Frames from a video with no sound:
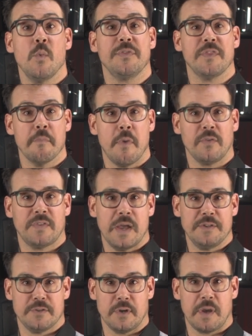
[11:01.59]
with the
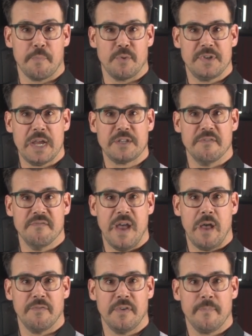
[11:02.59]
multi-circuit protection
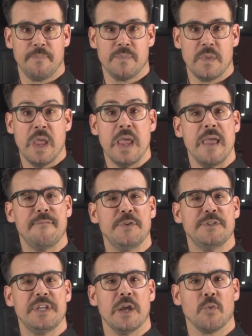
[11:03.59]
valve. If you
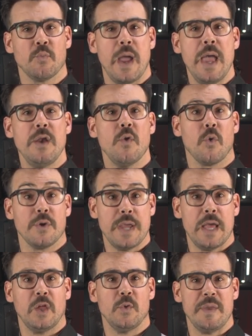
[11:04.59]
see a red or
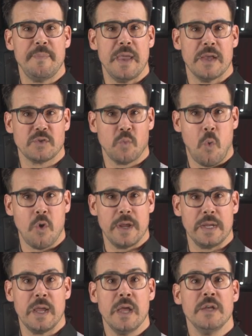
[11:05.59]
yellow EBS
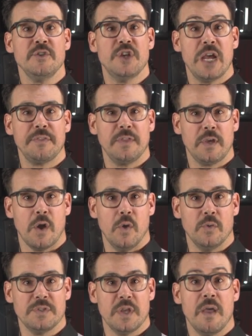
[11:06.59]
warning, check the
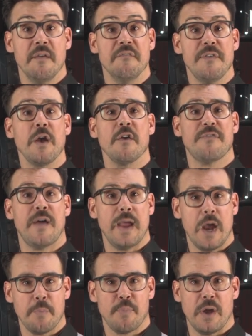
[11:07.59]
codes, verify
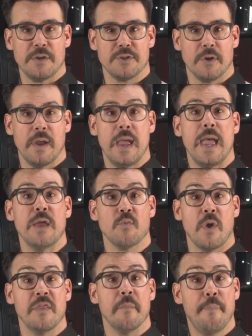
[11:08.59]
air pressure, and
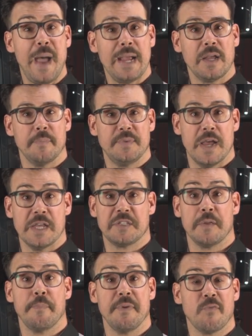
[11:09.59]
run the backup
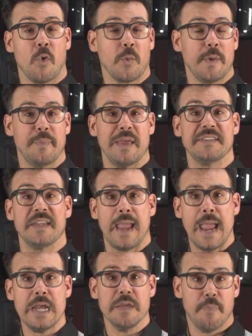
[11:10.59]
test before replacing
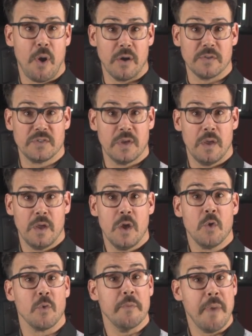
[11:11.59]
any parts.
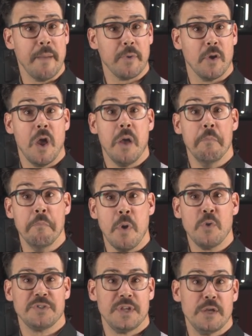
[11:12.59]
Remember,
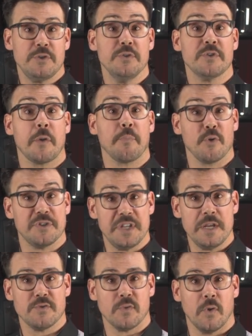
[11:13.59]
most issues are
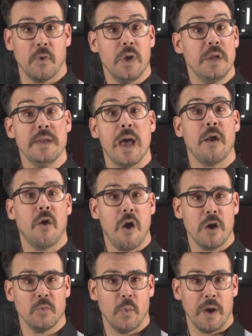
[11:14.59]
procedural, not
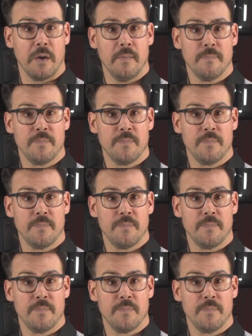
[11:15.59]
hardware.